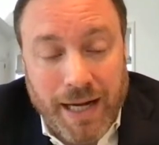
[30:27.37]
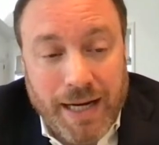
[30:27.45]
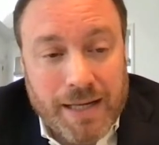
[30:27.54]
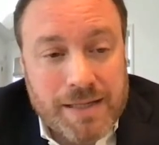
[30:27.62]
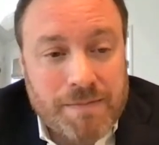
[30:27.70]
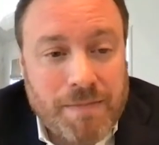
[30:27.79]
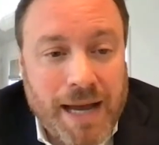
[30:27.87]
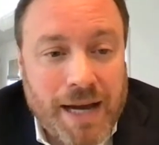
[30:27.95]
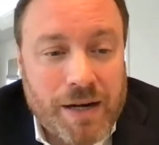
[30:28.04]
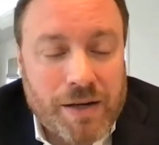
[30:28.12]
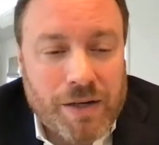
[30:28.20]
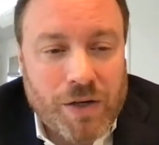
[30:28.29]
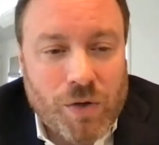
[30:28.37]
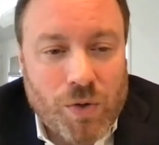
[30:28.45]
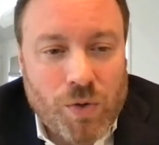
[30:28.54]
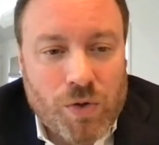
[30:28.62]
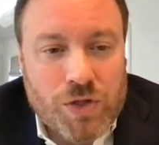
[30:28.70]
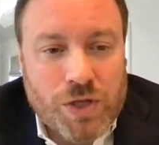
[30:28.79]
And it doesn't matter,
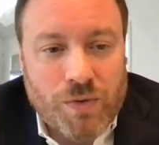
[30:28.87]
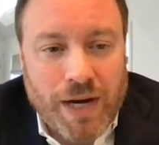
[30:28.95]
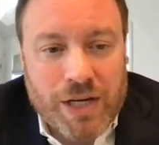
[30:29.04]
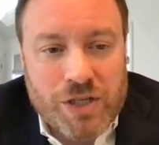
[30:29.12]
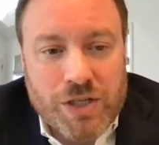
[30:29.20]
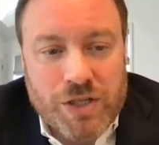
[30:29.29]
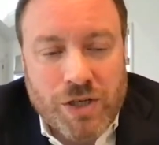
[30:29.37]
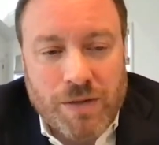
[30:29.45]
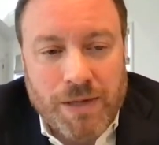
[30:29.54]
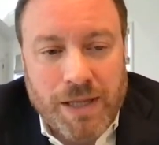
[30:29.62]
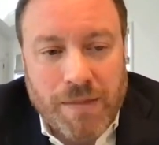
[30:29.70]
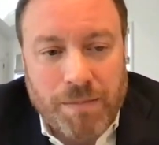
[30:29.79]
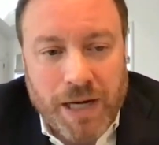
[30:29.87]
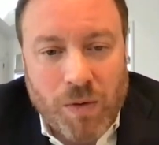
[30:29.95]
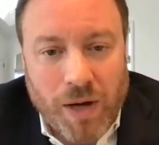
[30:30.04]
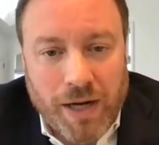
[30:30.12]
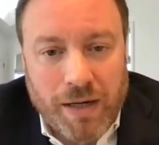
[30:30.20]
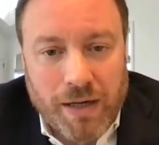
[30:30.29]
whose direction is going to be the
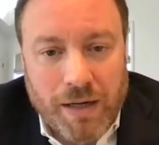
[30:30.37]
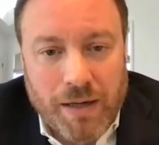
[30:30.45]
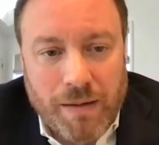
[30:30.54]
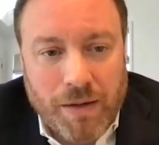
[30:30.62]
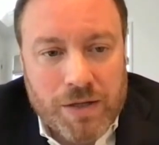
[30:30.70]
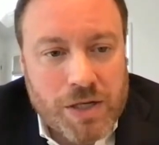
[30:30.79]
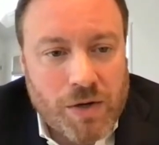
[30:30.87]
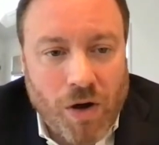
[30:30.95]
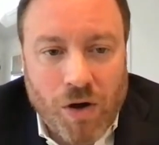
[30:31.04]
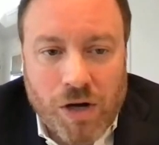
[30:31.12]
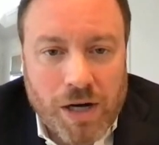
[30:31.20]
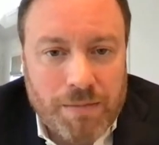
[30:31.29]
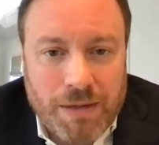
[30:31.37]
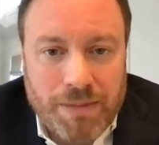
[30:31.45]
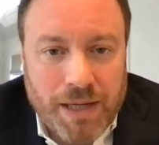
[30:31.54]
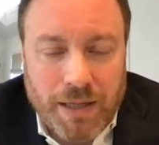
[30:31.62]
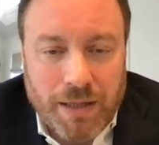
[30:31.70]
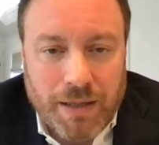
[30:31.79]
big one, because they're all going to be
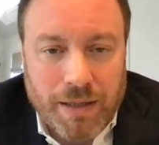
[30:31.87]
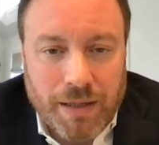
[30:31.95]
big.